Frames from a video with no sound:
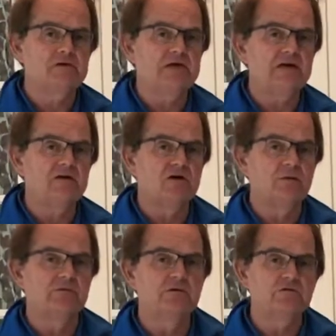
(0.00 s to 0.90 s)
gain an
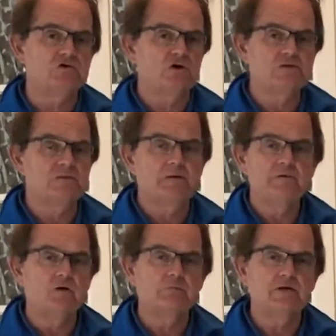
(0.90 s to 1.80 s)
armoury of shots, maybe
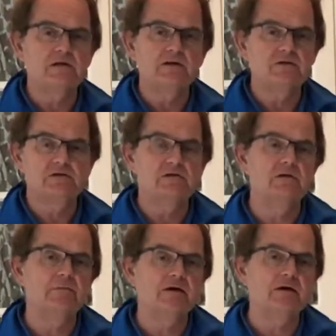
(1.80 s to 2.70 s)
not brilliantly, certainly
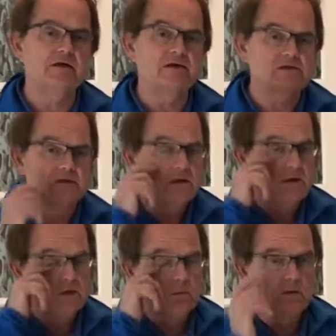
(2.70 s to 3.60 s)
in my case,
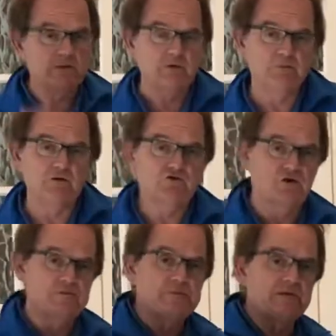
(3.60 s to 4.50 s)
where we can put
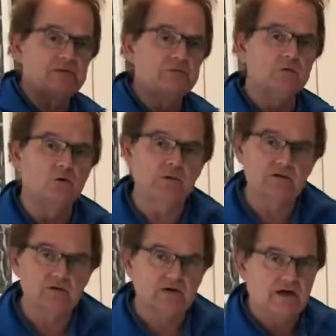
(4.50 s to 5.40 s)
topspin on the ball, we
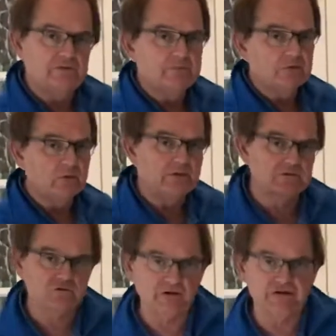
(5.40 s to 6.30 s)
can cut the ball, we
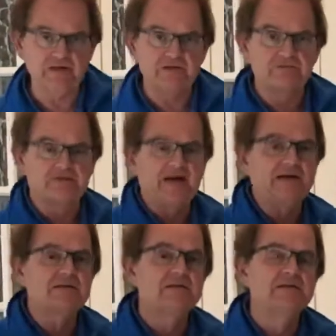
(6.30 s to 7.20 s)
can try and hit it flat.